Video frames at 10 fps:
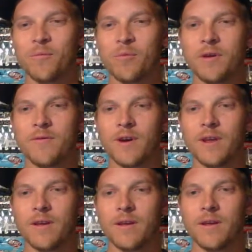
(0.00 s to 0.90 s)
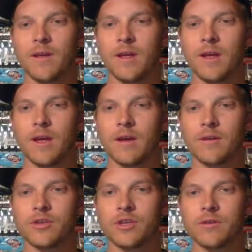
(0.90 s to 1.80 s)
Pretty funny.
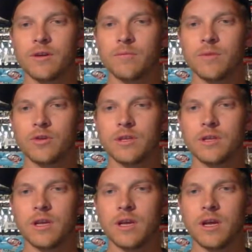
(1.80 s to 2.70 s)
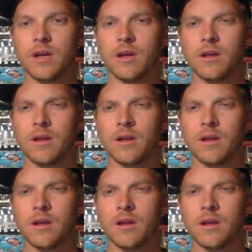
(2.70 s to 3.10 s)
Oh, shoot. I'm losing the. Uh...